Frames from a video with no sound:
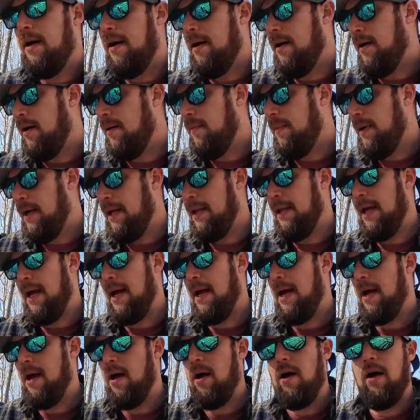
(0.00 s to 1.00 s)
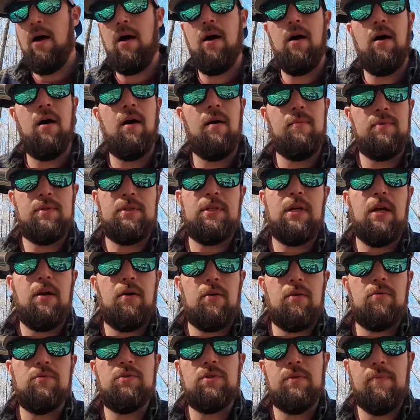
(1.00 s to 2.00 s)
and I
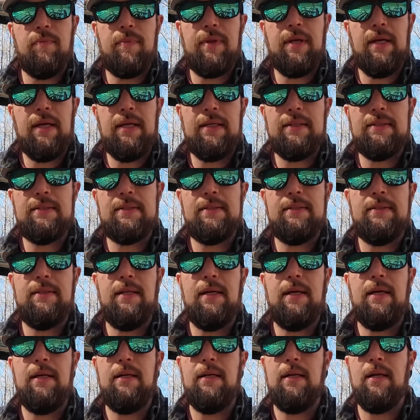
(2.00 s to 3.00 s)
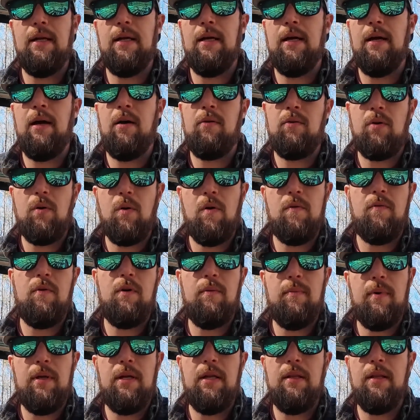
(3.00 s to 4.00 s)
upscaled on some things that I'll go over
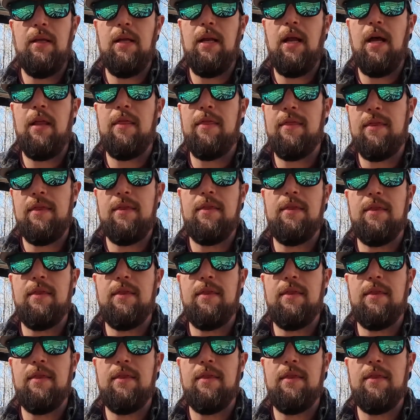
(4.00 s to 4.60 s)
in a minute that